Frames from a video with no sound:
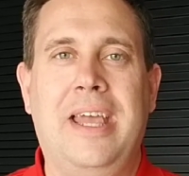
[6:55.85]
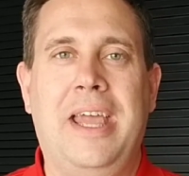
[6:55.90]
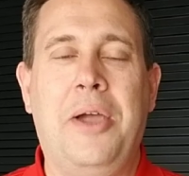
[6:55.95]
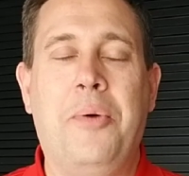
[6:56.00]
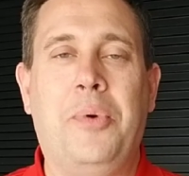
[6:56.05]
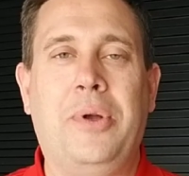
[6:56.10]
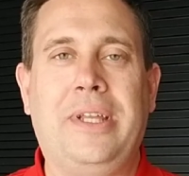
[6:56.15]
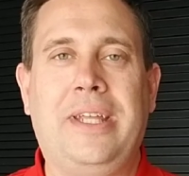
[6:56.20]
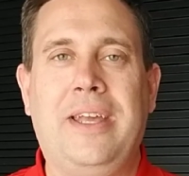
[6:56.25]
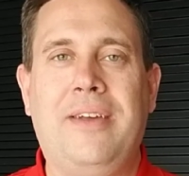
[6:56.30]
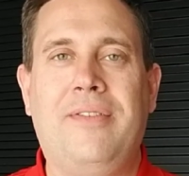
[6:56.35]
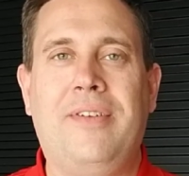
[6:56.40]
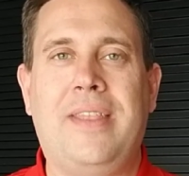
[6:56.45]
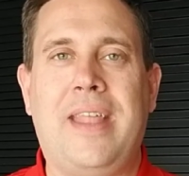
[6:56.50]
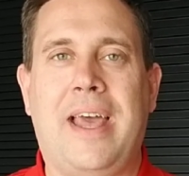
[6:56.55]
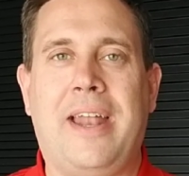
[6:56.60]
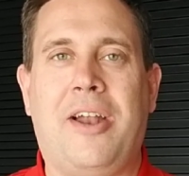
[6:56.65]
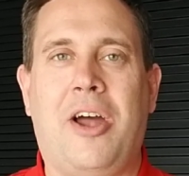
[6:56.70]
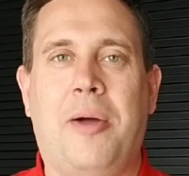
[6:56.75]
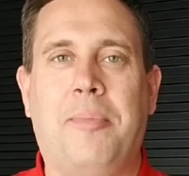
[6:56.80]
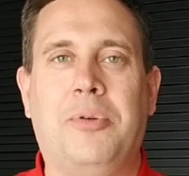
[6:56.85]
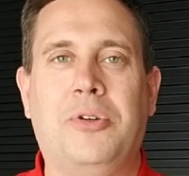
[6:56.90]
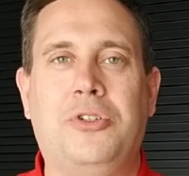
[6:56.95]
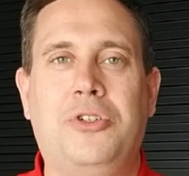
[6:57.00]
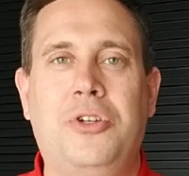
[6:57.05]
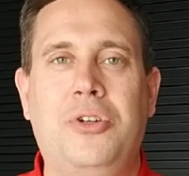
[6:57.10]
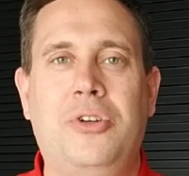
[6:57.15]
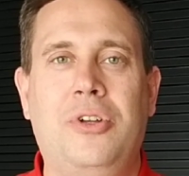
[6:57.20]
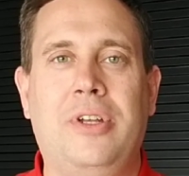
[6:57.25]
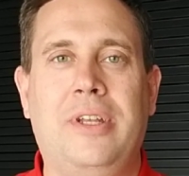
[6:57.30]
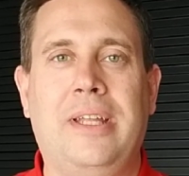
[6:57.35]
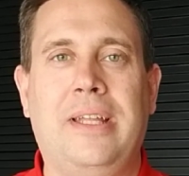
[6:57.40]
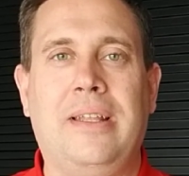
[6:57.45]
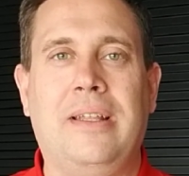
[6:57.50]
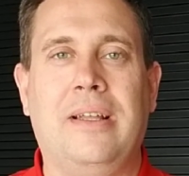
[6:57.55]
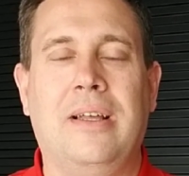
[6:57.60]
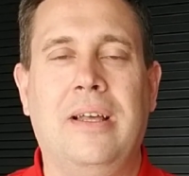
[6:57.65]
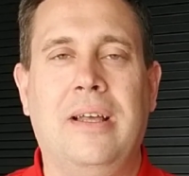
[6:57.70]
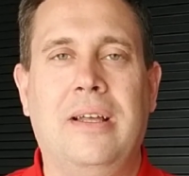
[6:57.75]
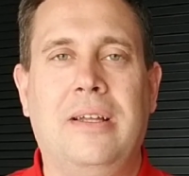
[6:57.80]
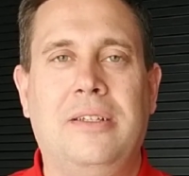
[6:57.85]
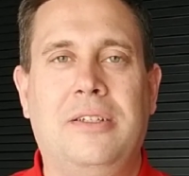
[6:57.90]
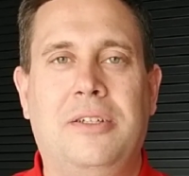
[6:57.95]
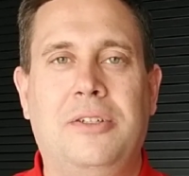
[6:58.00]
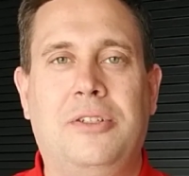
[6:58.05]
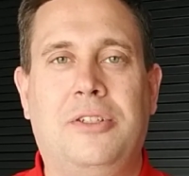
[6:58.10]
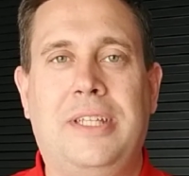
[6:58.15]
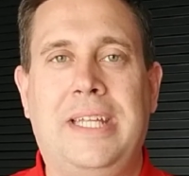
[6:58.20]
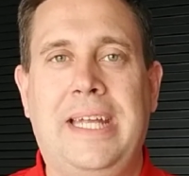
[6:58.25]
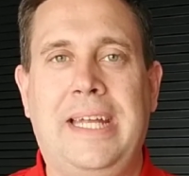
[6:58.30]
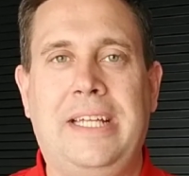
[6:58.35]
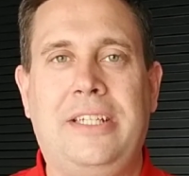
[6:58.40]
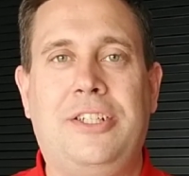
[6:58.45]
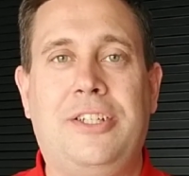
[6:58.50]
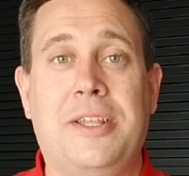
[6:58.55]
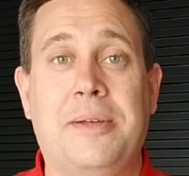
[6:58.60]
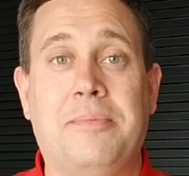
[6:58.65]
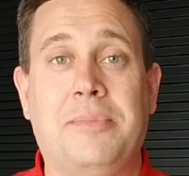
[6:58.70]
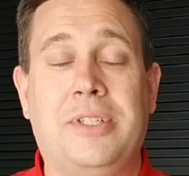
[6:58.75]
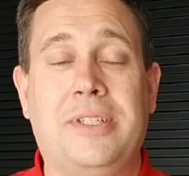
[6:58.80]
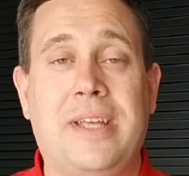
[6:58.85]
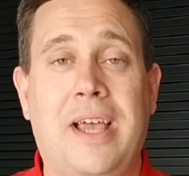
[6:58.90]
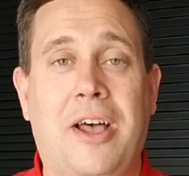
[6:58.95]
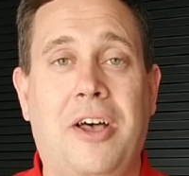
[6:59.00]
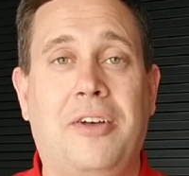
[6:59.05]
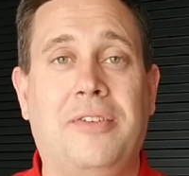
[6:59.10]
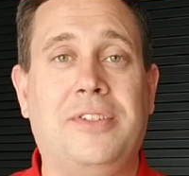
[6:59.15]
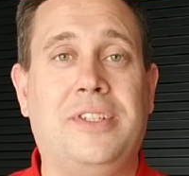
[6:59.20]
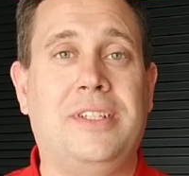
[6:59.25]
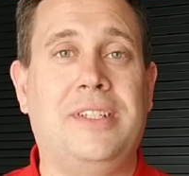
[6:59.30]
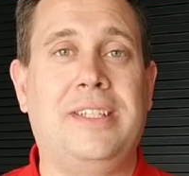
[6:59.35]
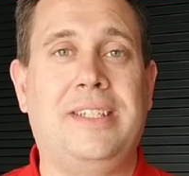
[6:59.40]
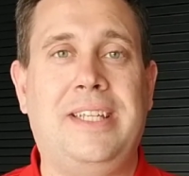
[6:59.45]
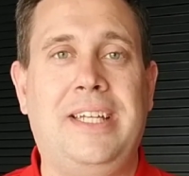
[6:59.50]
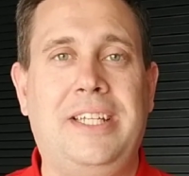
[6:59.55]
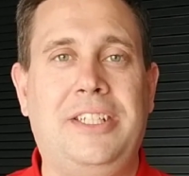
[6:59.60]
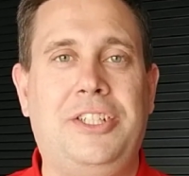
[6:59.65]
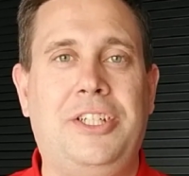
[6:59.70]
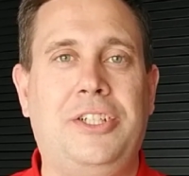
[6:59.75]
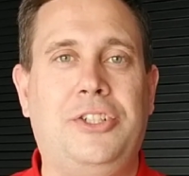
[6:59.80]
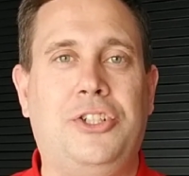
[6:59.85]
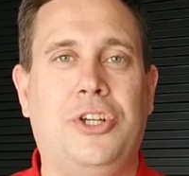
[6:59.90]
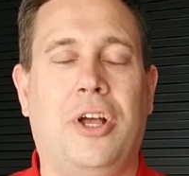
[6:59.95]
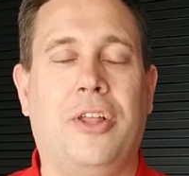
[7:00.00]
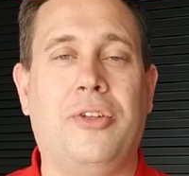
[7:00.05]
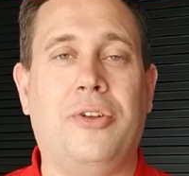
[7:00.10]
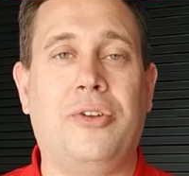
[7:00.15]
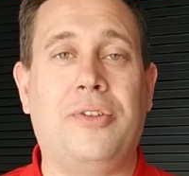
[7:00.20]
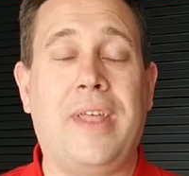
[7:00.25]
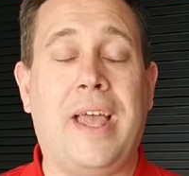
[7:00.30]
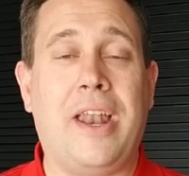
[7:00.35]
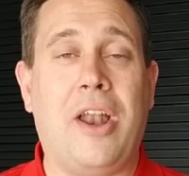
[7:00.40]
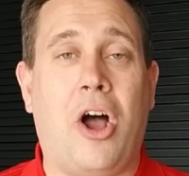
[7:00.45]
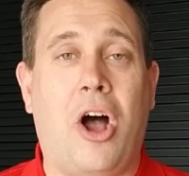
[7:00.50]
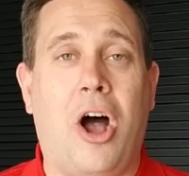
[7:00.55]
And when given that opportunity to teach themselves and to teach each other, that